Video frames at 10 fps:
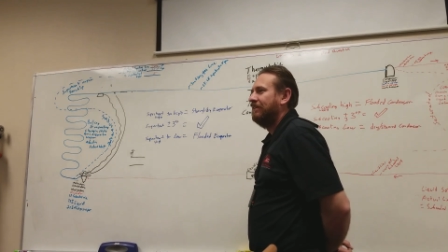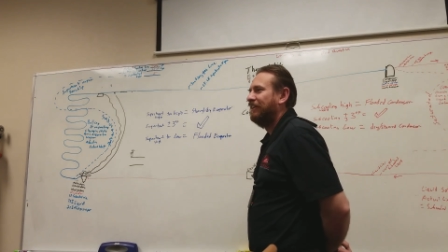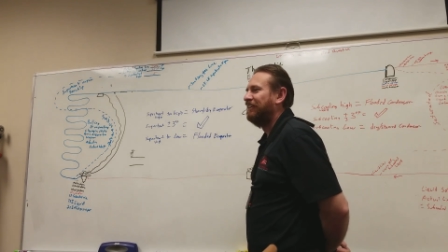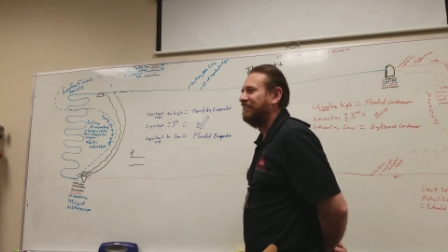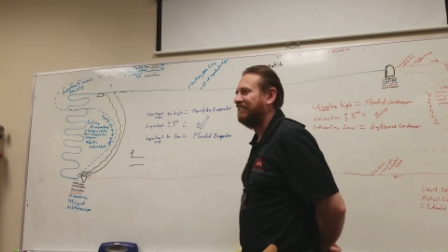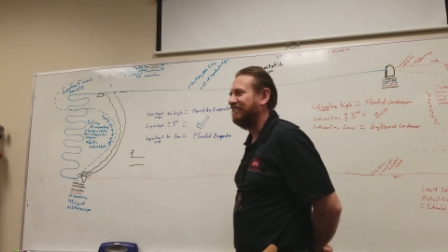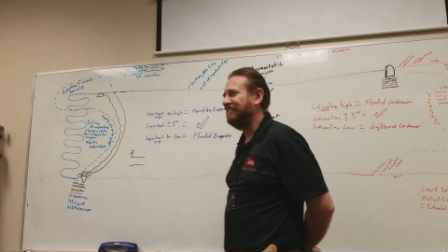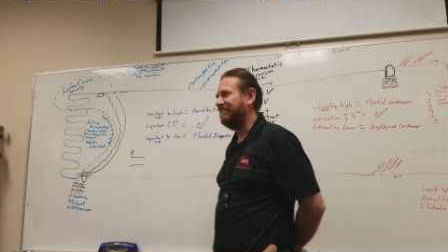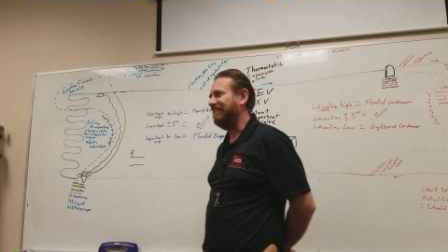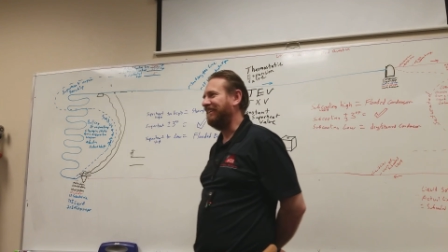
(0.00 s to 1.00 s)
Uh,
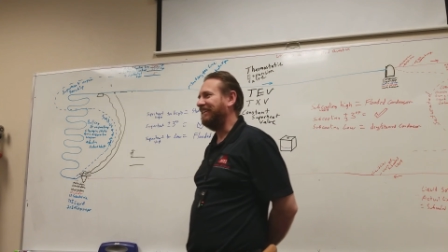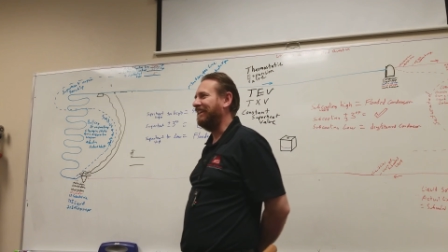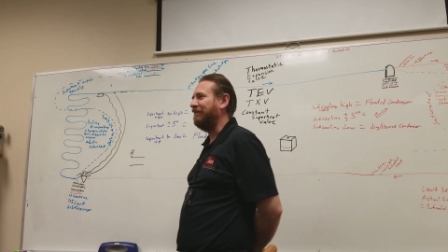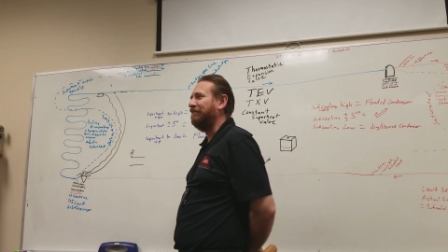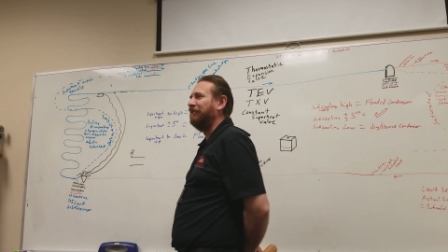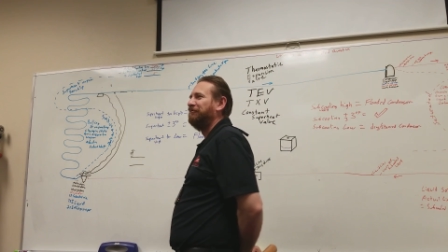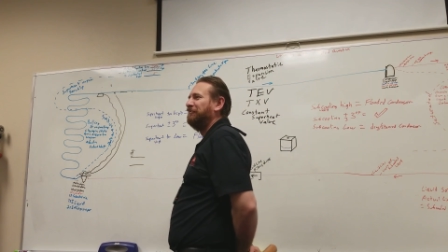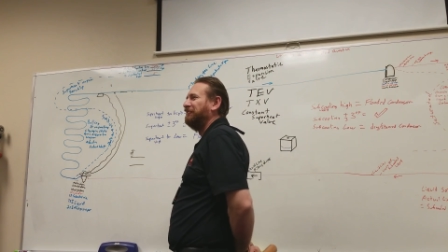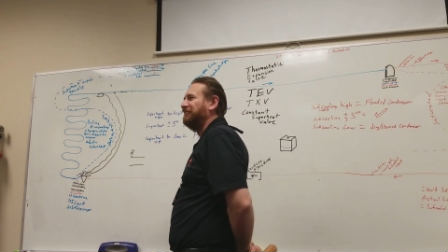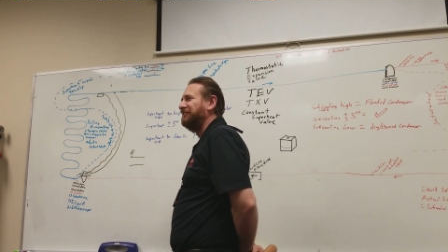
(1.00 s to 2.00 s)
like most
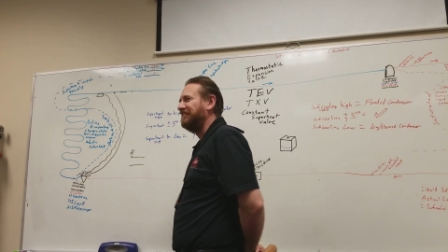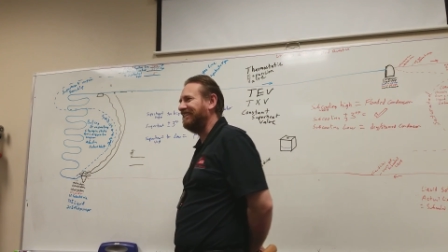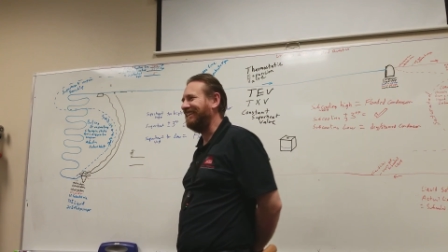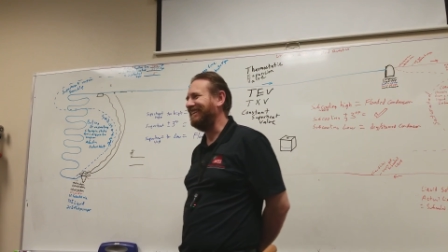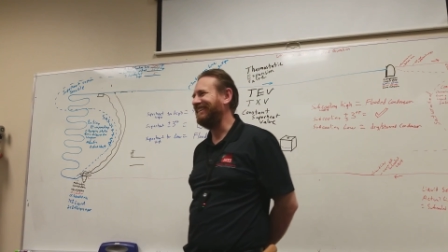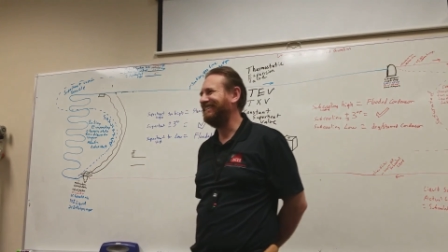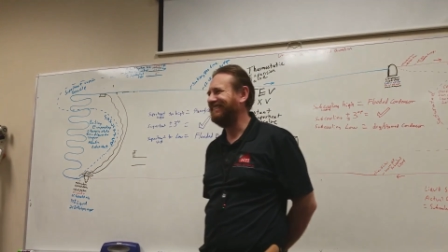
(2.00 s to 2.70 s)
people do, I think.